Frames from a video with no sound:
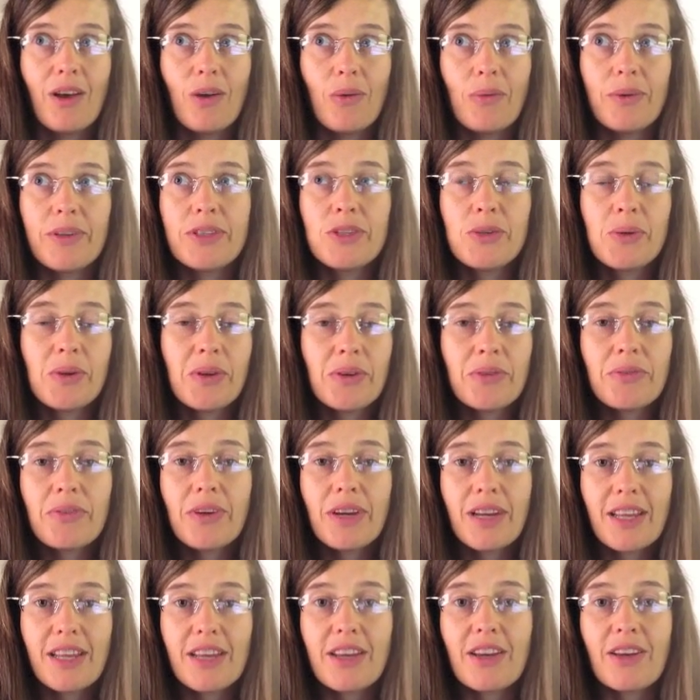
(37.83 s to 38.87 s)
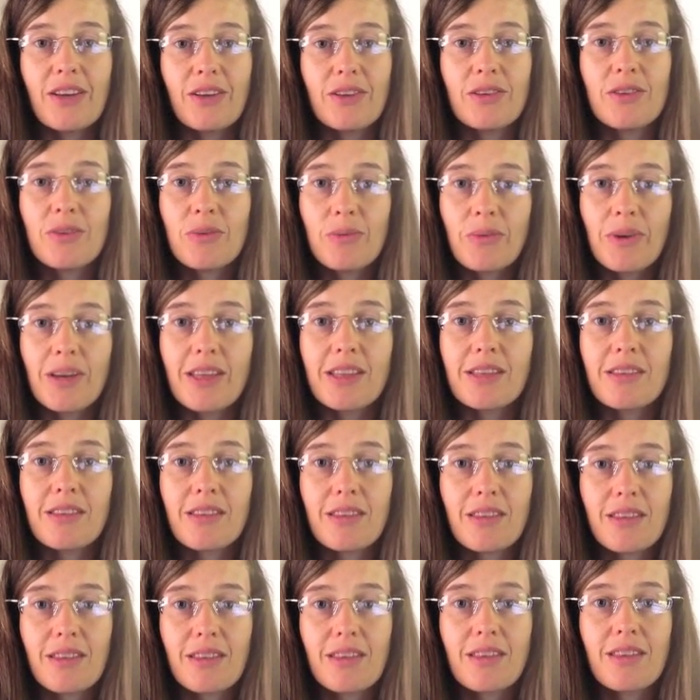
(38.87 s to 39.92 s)
we're doing really good with
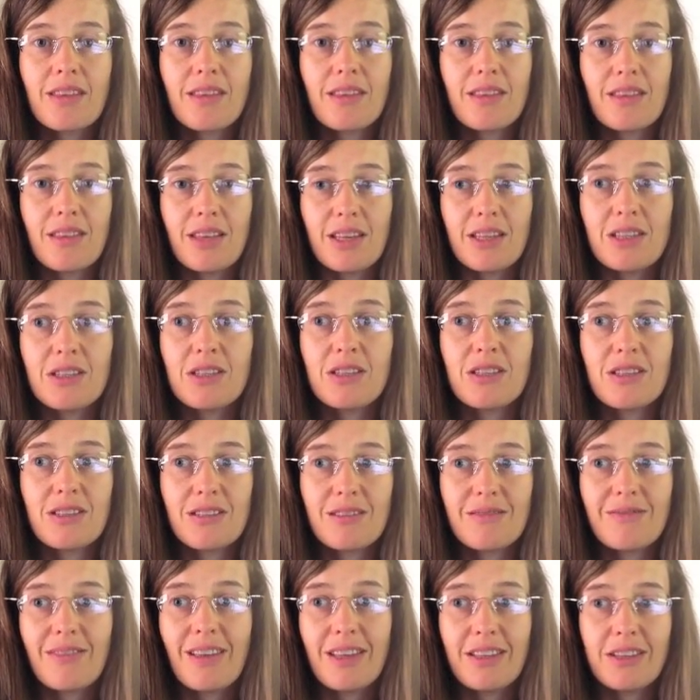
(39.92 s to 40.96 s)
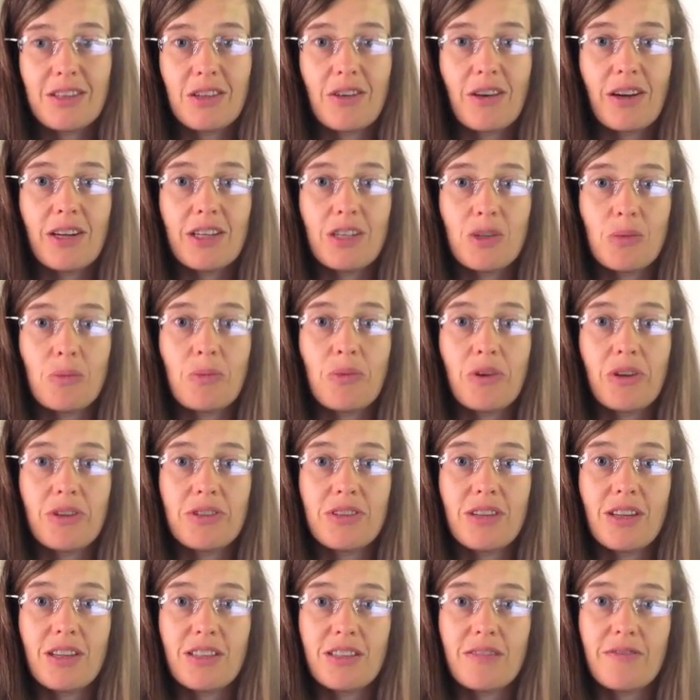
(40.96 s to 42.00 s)
this integration
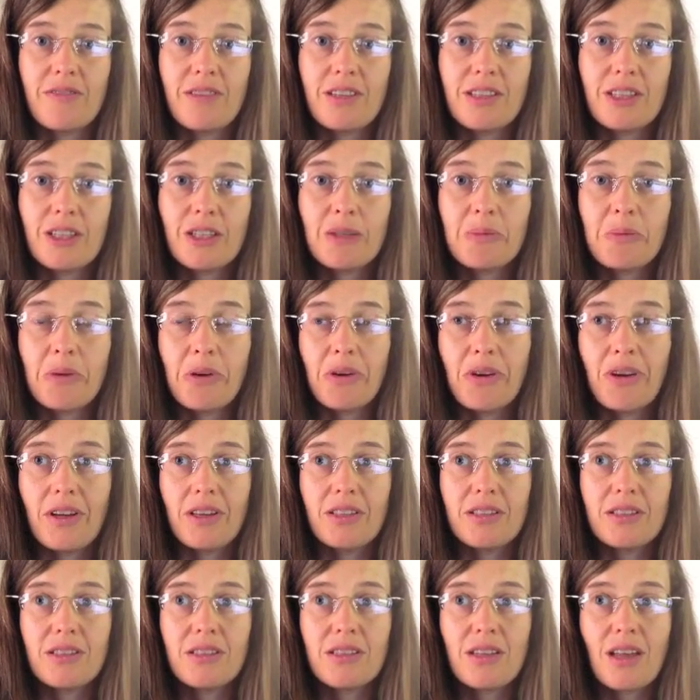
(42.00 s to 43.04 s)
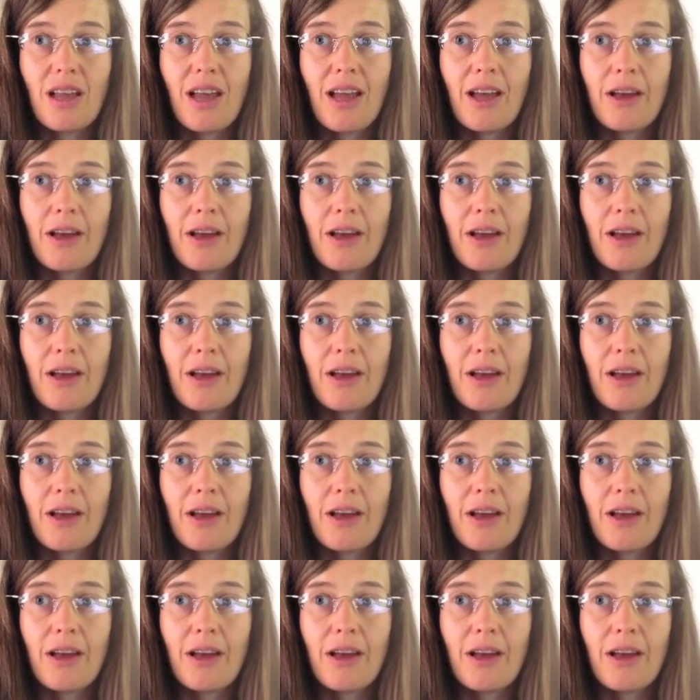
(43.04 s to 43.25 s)
process of this experience.